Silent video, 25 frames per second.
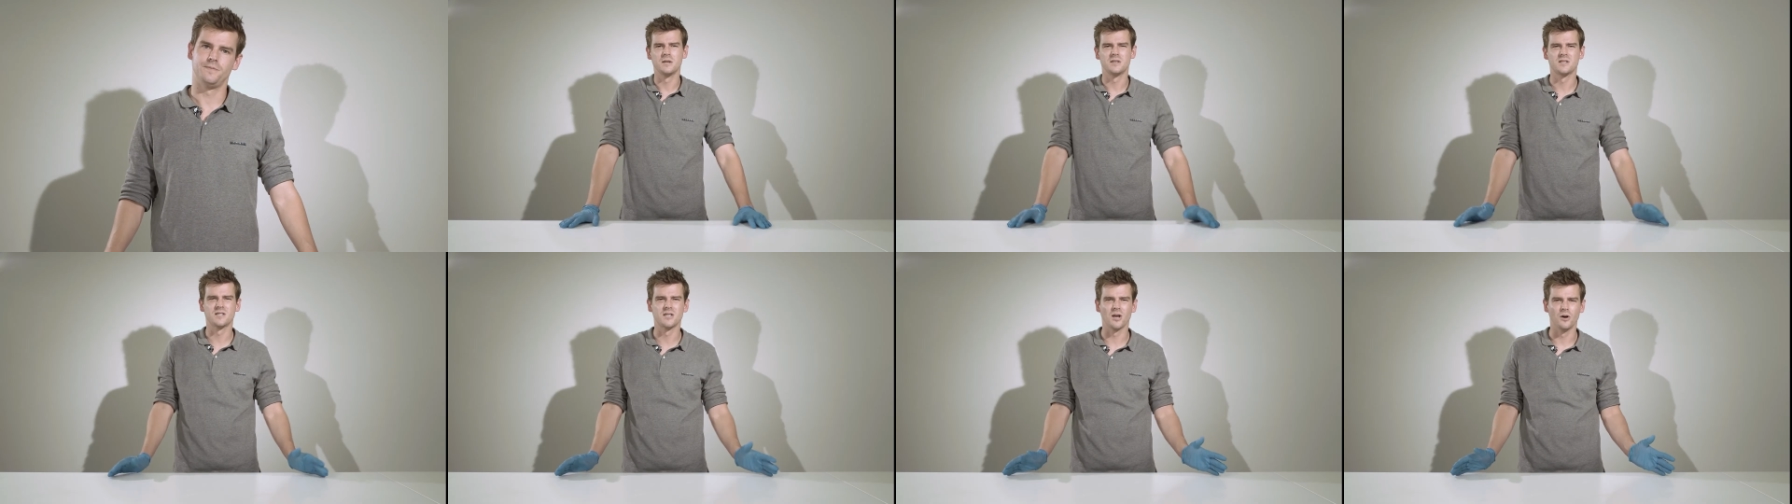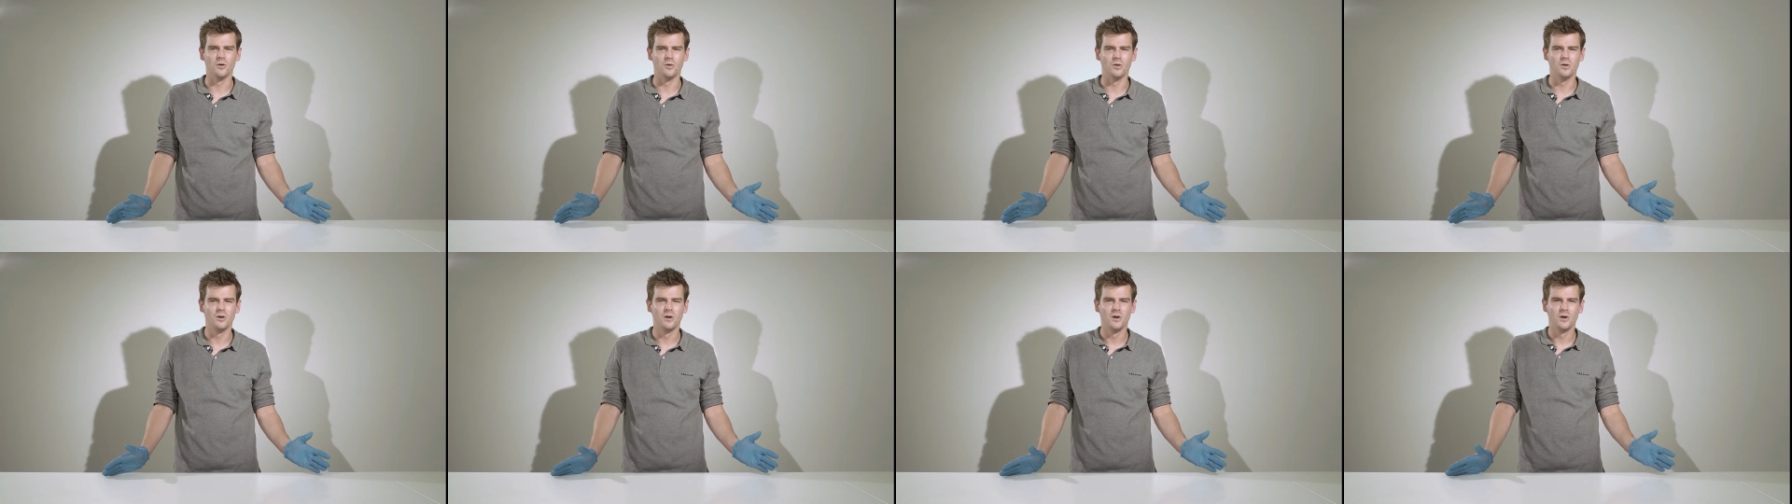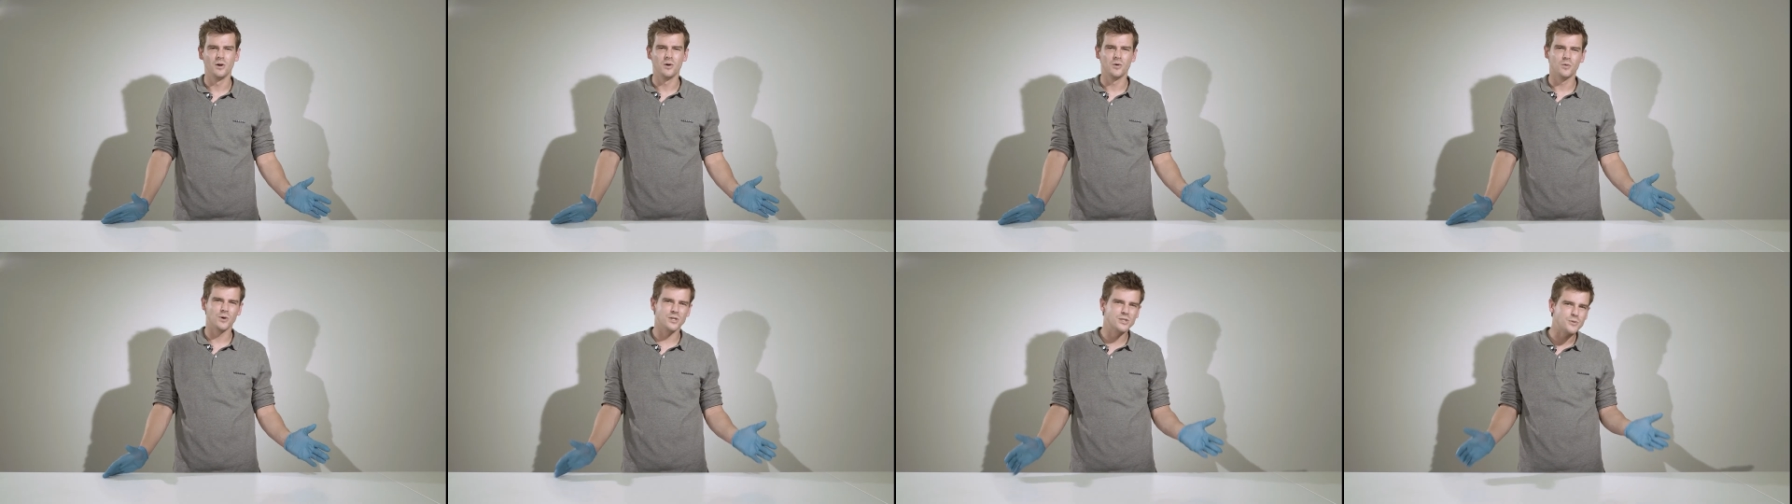So,
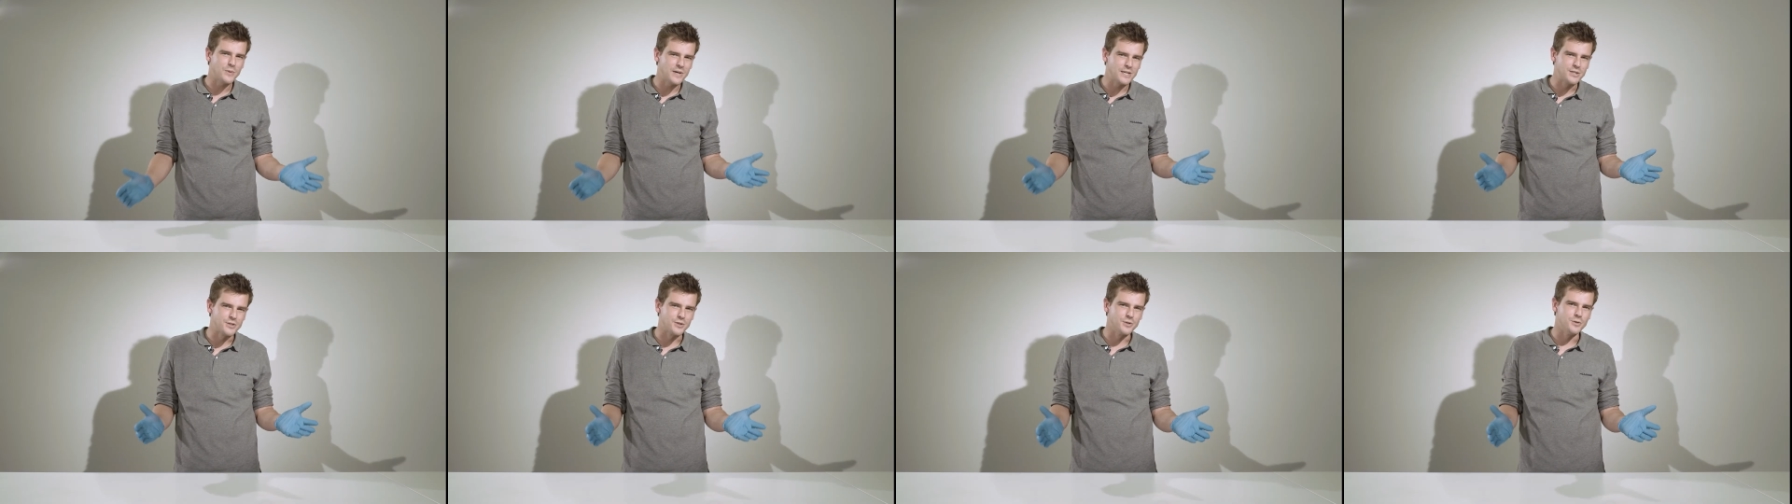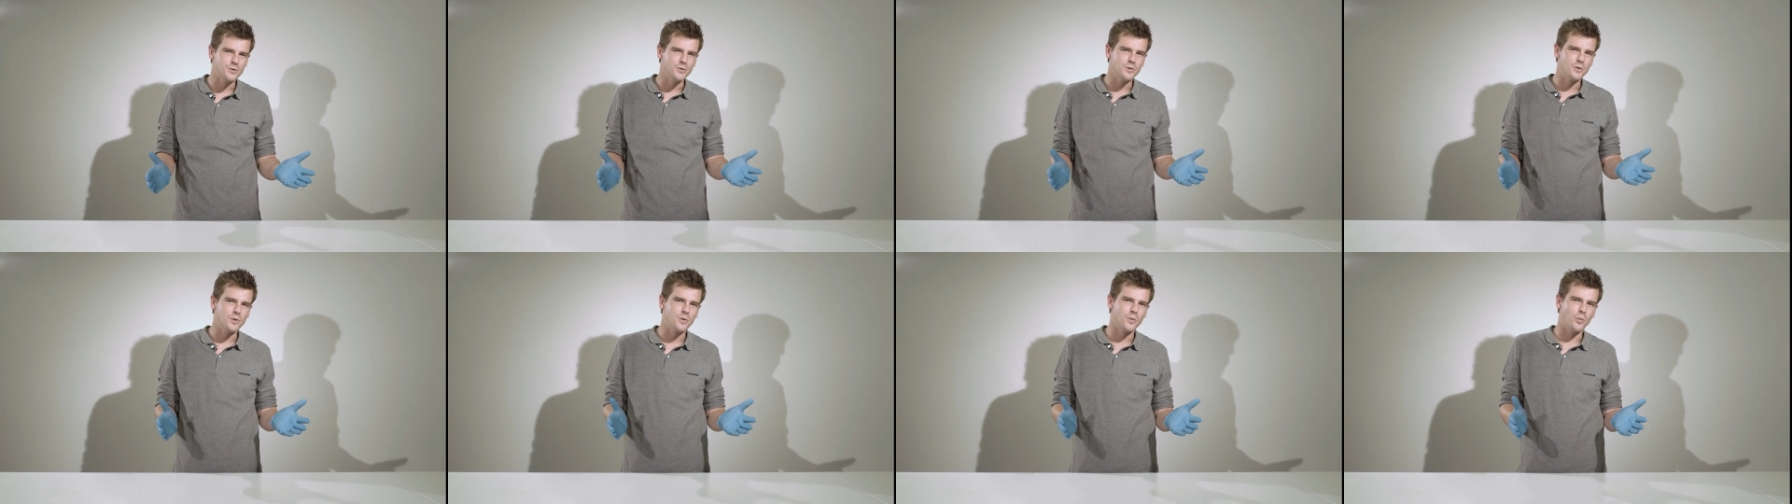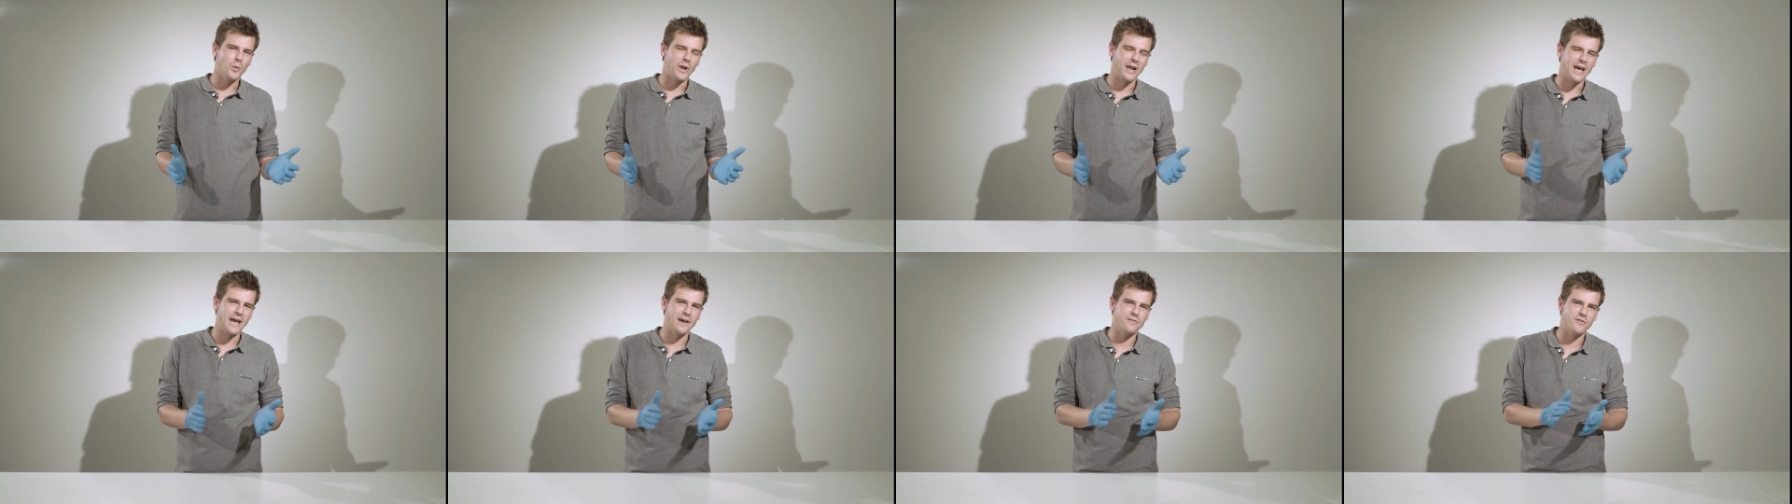what do I do
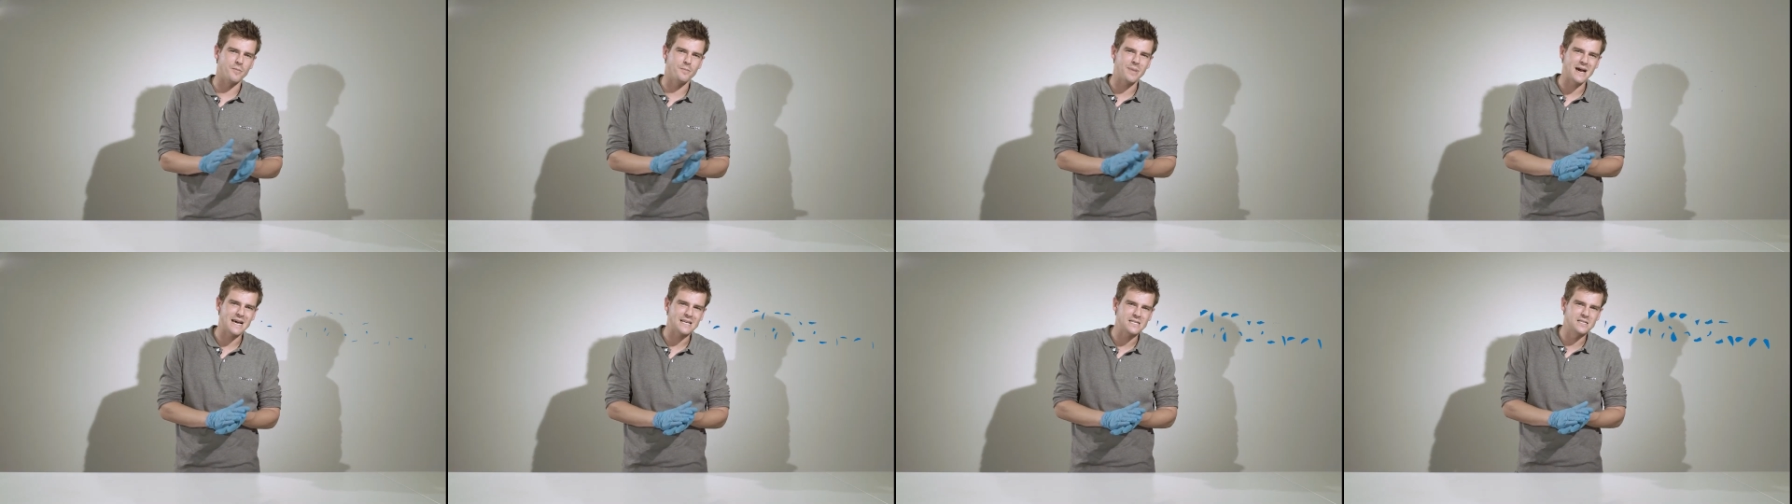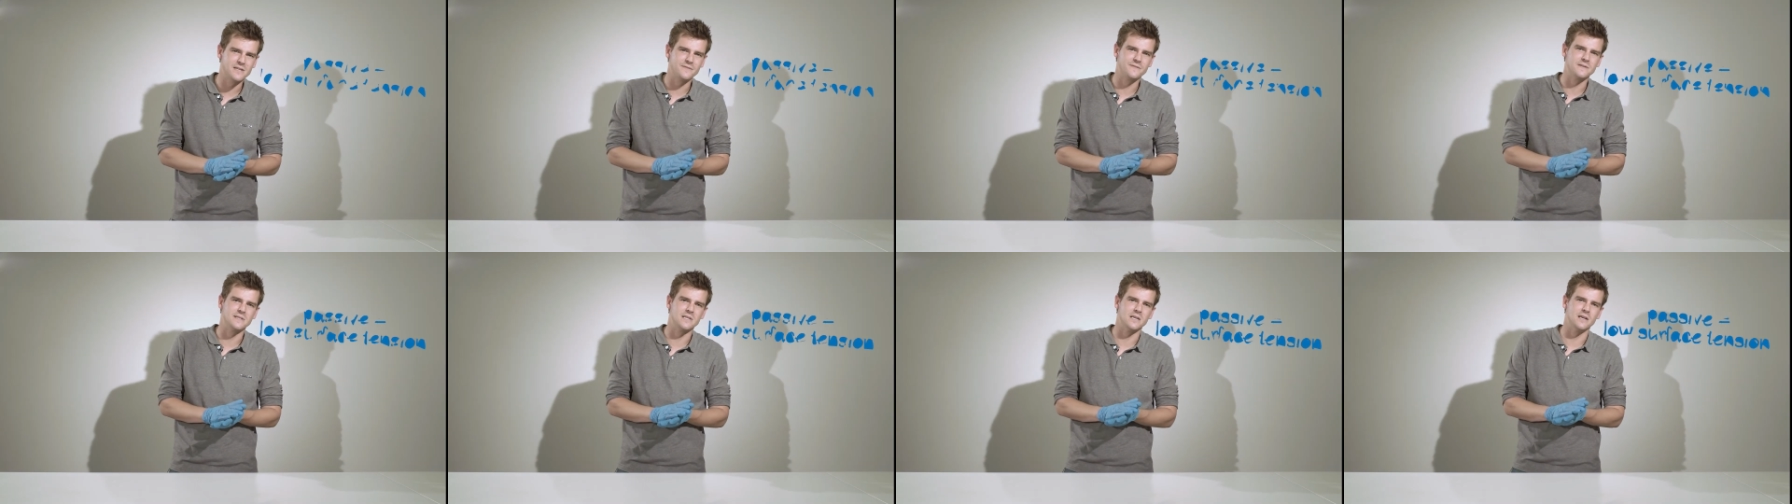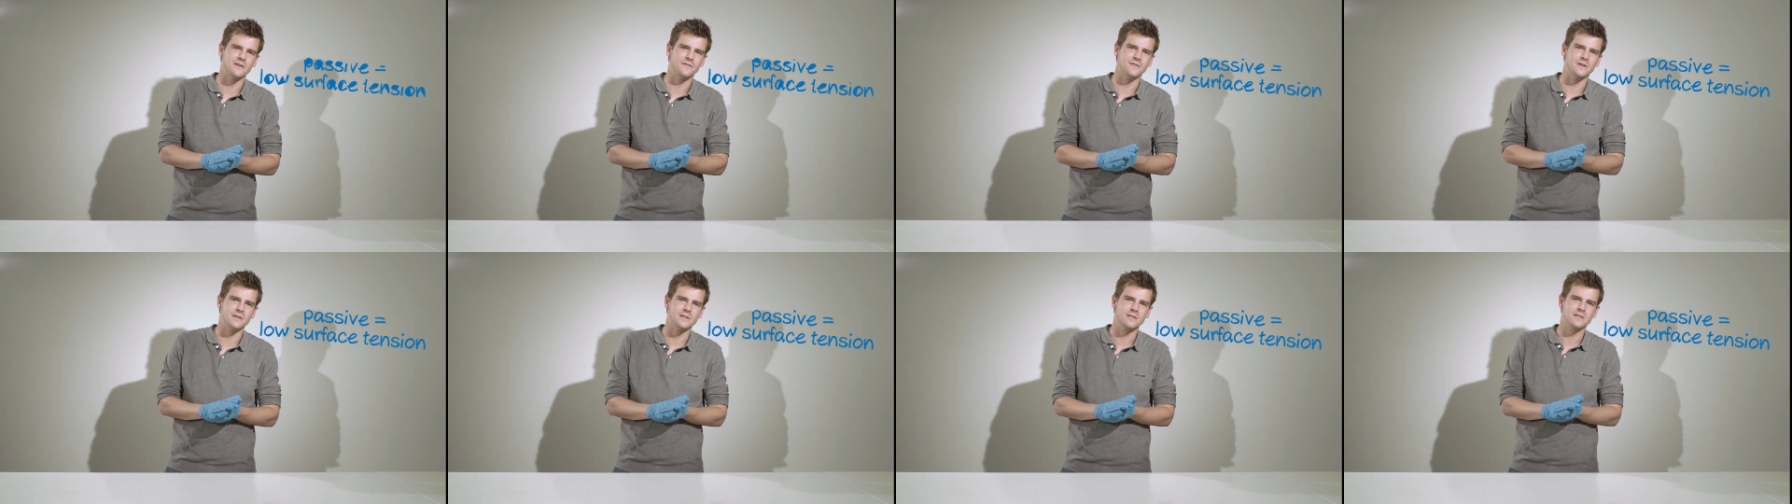when I have a passive
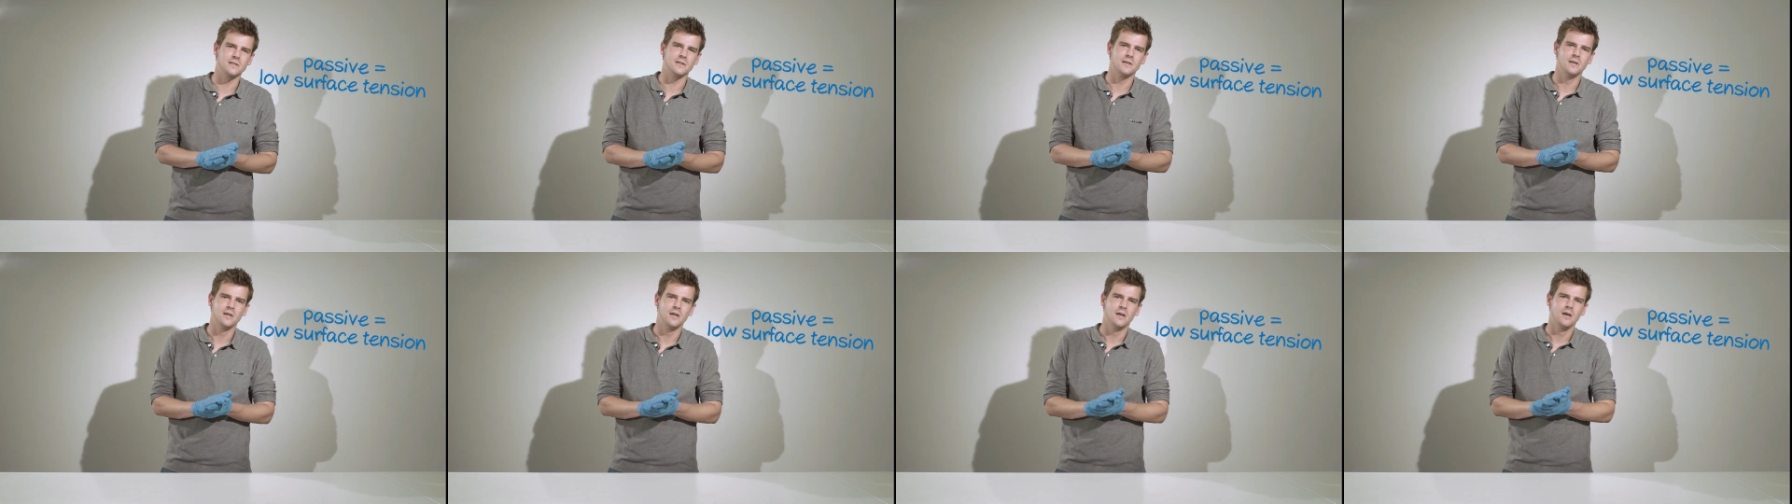surface,